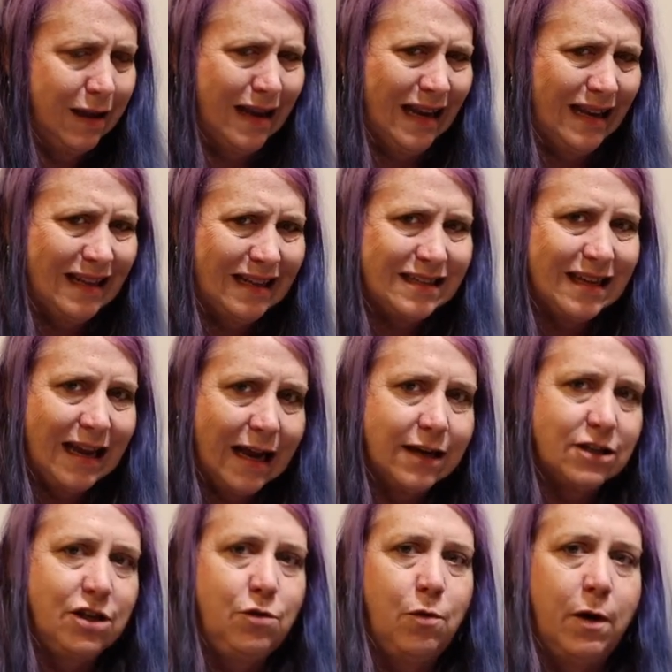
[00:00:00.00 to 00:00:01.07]
And that's
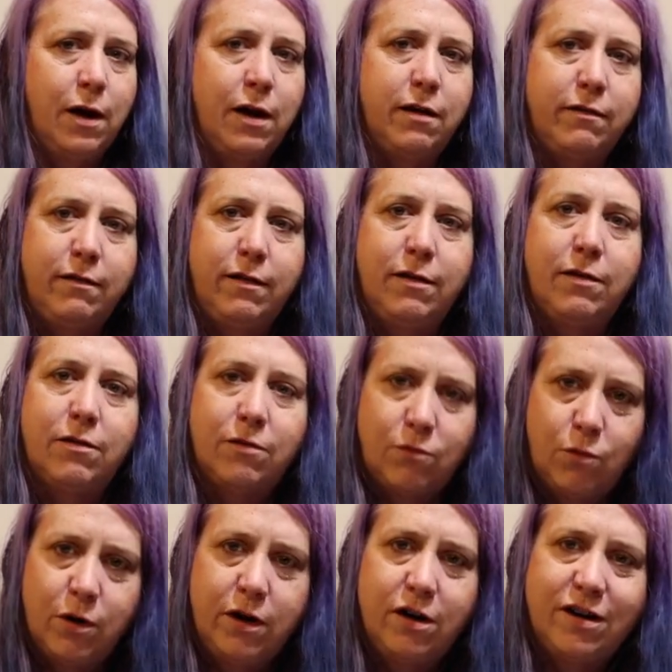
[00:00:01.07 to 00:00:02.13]
actually why
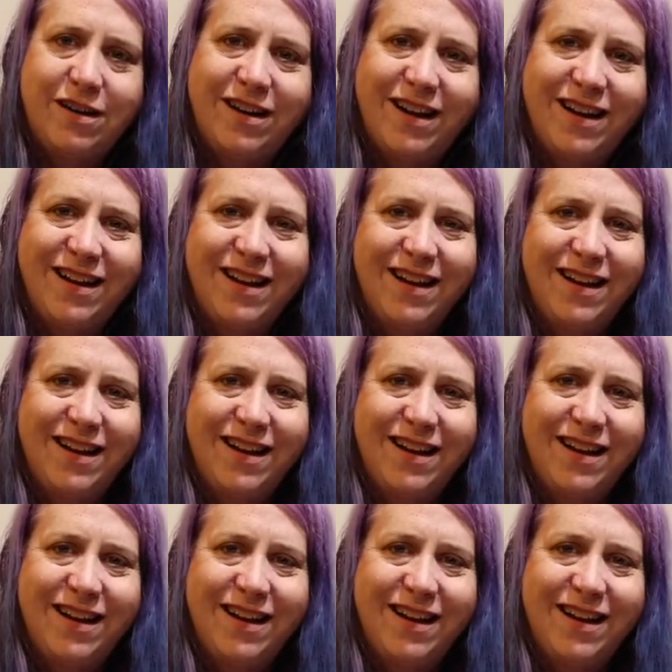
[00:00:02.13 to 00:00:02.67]
we're here today.